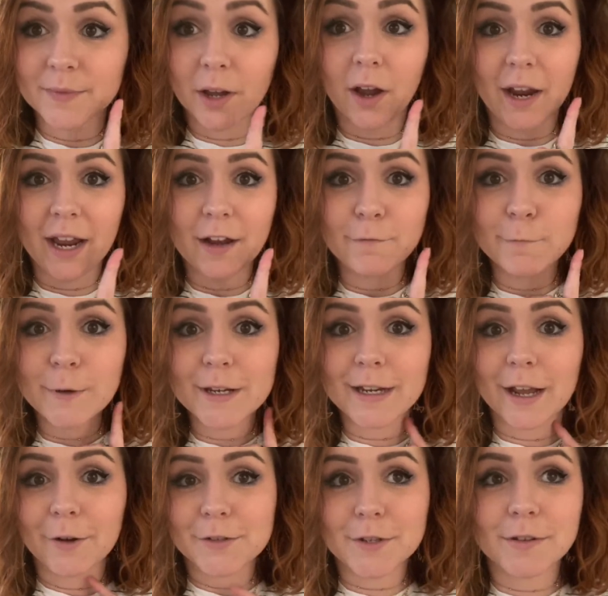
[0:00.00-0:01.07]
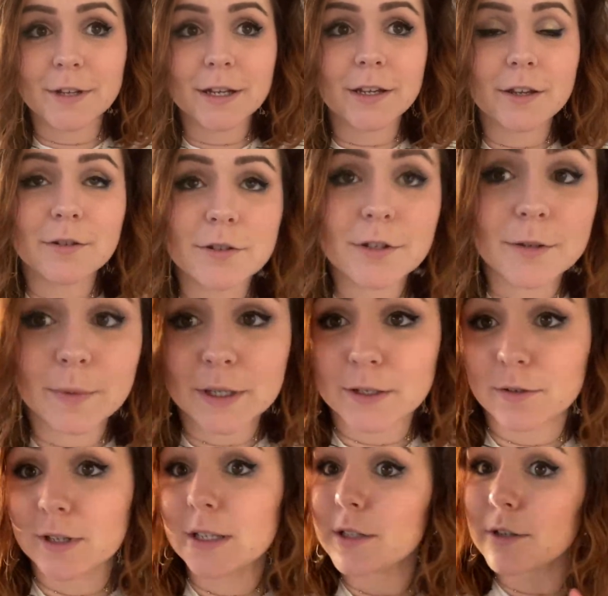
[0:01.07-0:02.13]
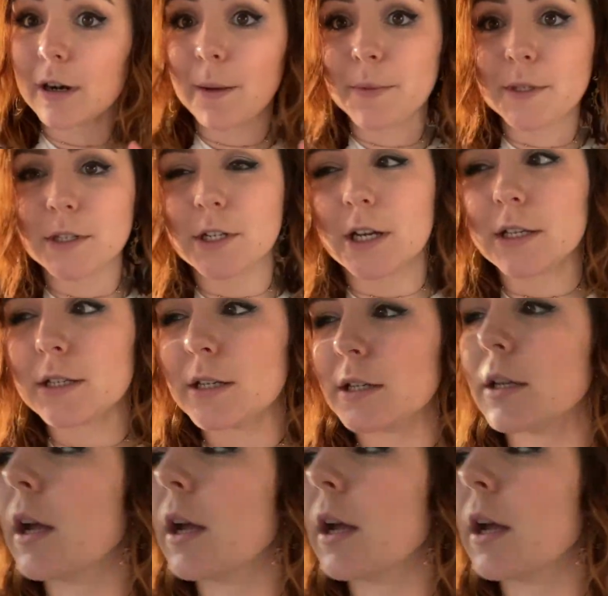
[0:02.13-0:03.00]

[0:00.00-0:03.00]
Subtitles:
I have one now, so thank you to the person on Instagram that suggested